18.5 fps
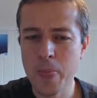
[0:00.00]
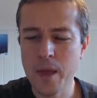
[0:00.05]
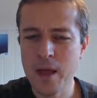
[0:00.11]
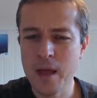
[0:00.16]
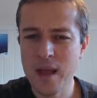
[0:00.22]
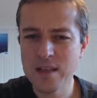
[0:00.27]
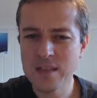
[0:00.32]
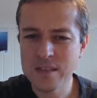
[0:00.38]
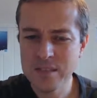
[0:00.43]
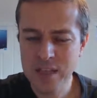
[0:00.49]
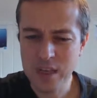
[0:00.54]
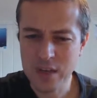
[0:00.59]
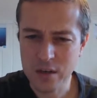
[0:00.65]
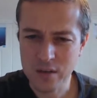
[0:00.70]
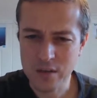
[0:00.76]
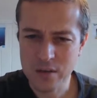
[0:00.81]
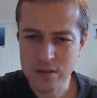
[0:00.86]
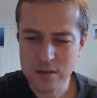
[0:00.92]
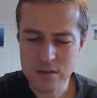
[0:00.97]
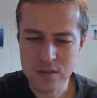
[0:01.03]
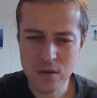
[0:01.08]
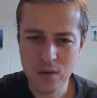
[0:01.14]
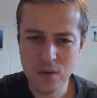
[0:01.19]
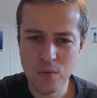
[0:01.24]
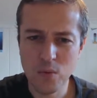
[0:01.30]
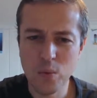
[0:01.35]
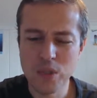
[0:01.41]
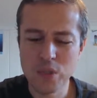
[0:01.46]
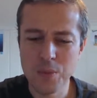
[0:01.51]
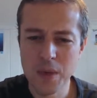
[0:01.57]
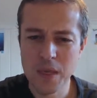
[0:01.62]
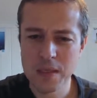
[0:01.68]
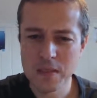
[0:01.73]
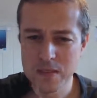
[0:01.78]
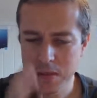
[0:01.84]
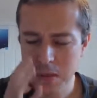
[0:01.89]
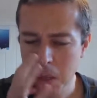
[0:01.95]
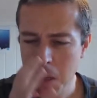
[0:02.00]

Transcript: asynchronous, which means